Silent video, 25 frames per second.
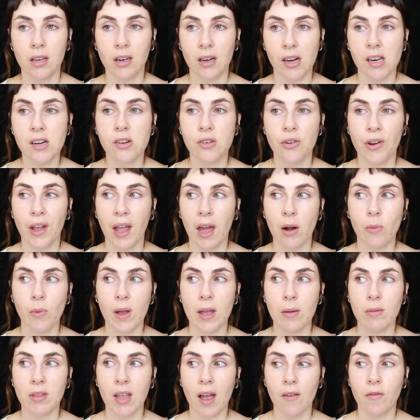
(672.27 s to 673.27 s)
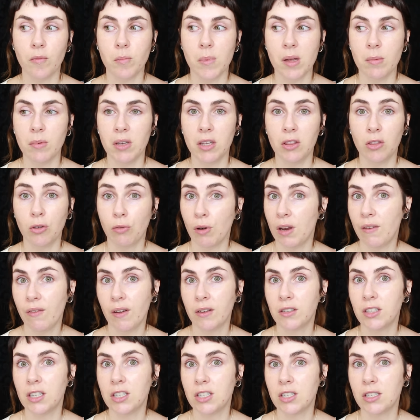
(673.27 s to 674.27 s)
You could literally get away with having maybe three
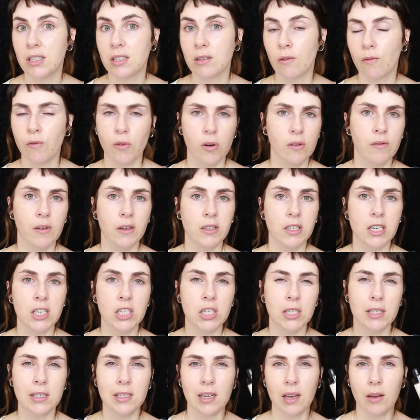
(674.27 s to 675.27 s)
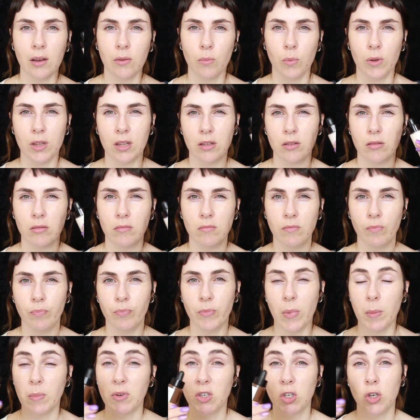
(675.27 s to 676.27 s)
foundations or four foundations, like with
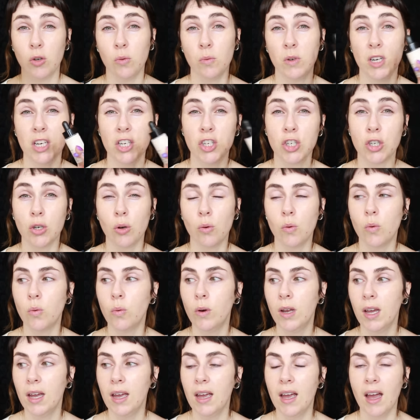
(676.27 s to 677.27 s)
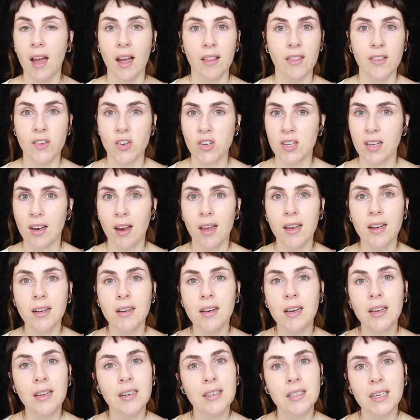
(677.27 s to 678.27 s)
maybe two in each tone, and then just
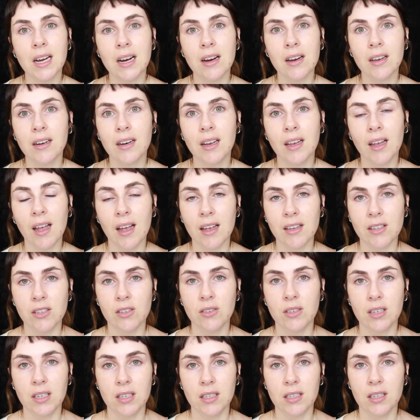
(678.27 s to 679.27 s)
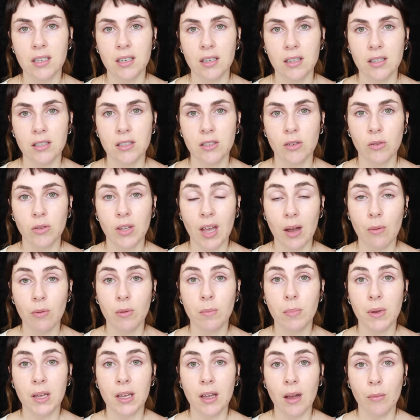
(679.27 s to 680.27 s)
lightening and darkening as you need. So that
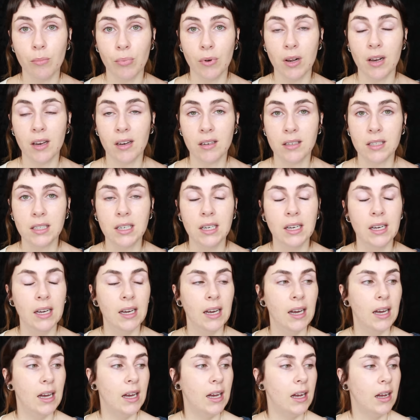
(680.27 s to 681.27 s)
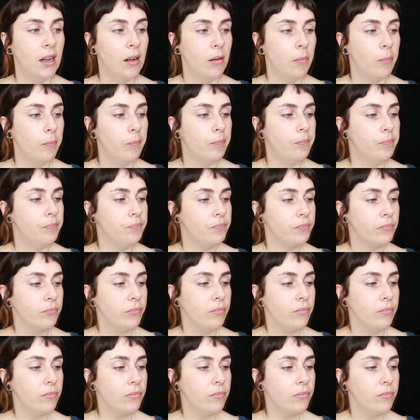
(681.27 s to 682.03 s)
would be brilliant. Um...